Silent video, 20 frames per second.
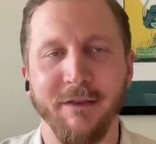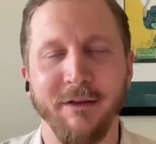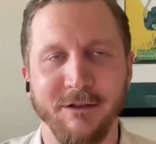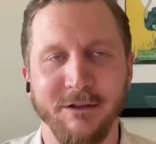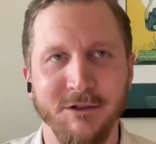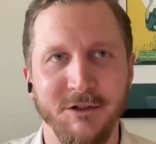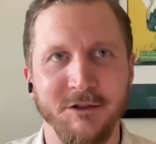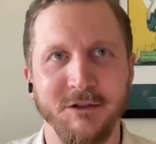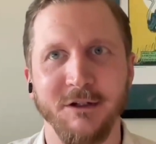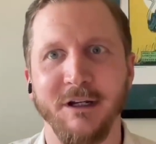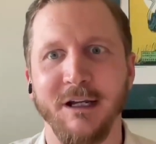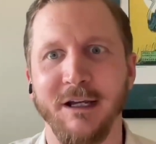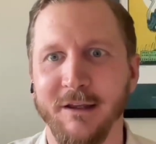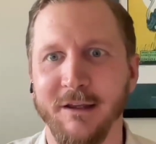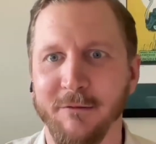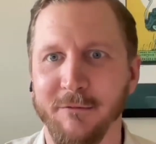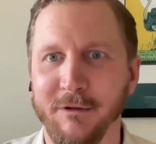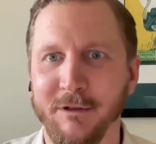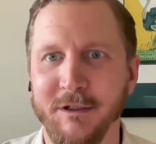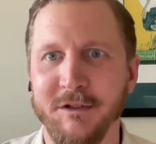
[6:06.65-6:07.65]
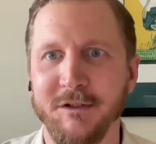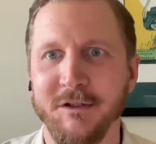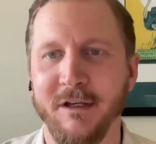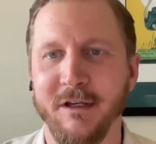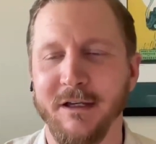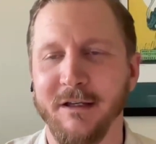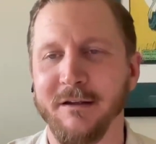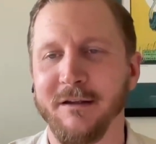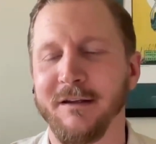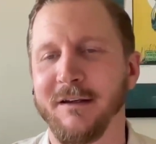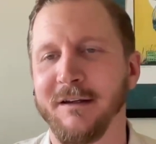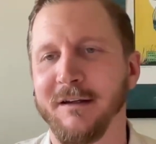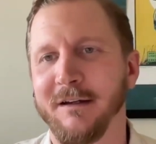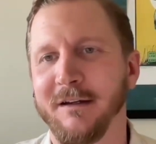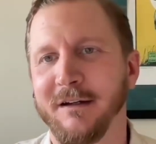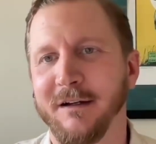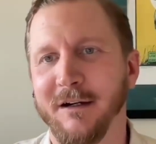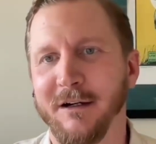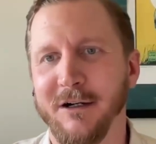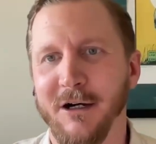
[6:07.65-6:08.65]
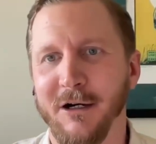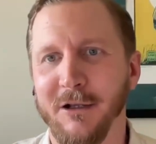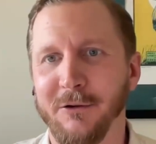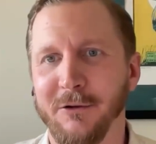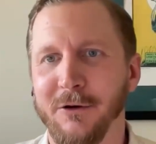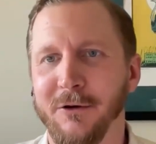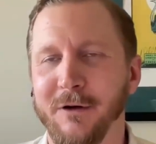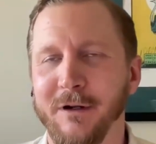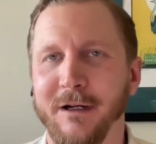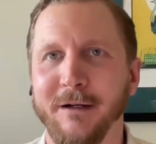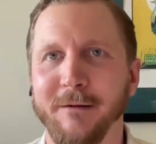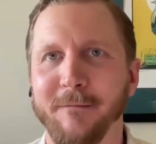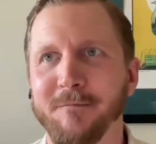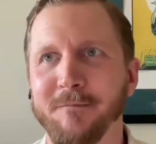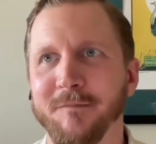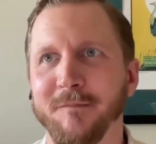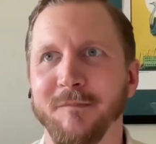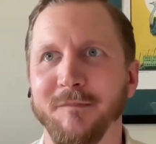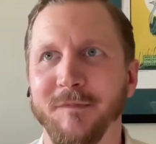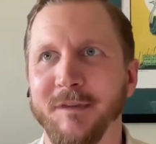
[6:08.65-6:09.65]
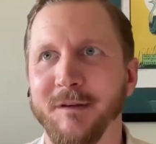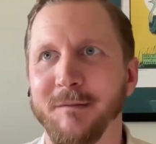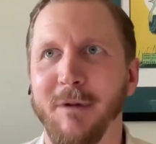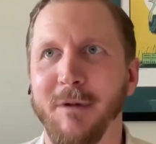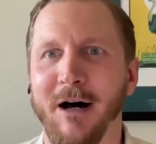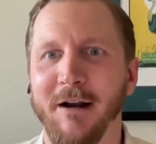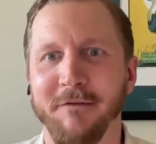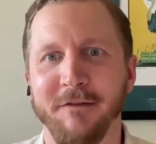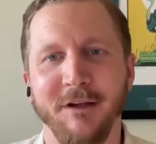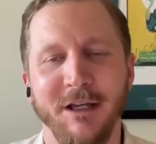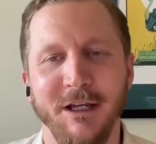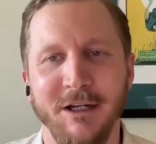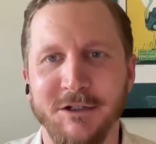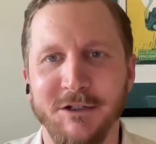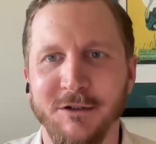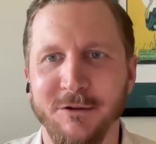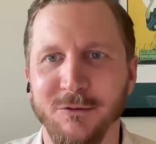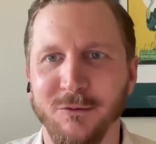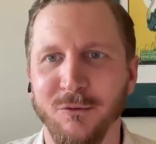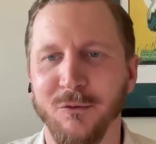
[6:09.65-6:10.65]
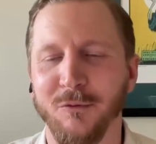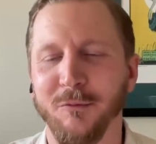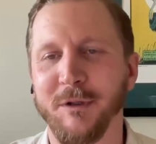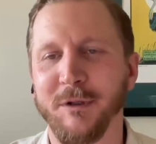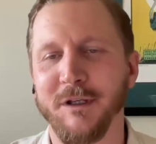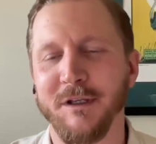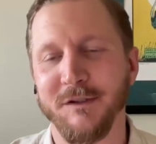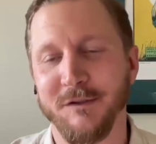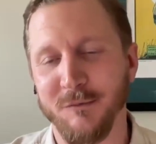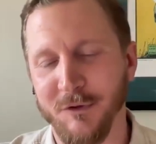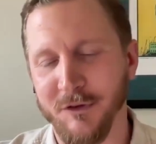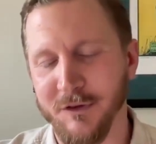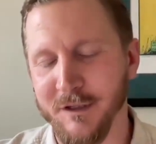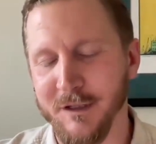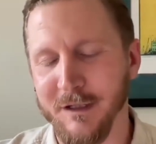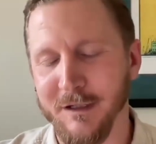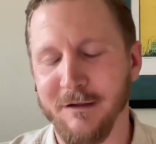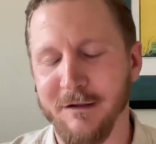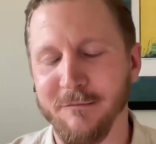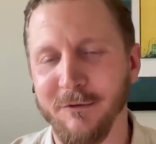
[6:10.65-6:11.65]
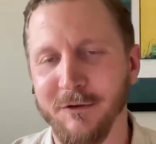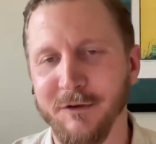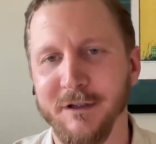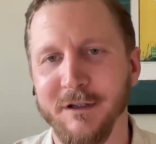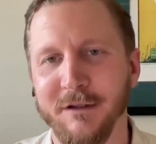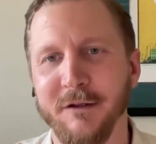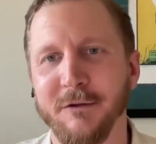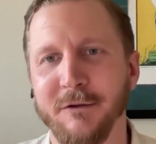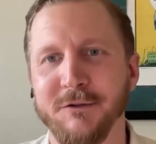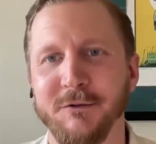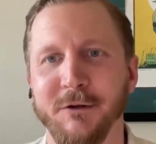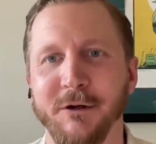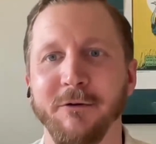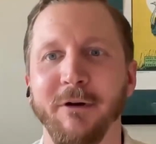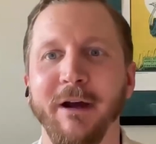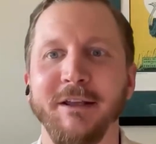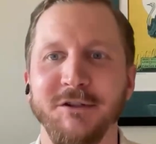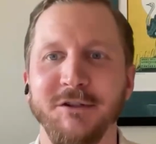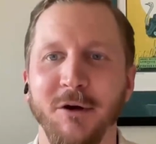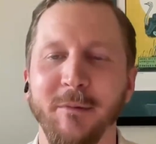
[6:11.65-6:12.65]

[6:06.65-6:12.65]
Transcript: I think just today they released a color a modification tool piece within Illustrator, right?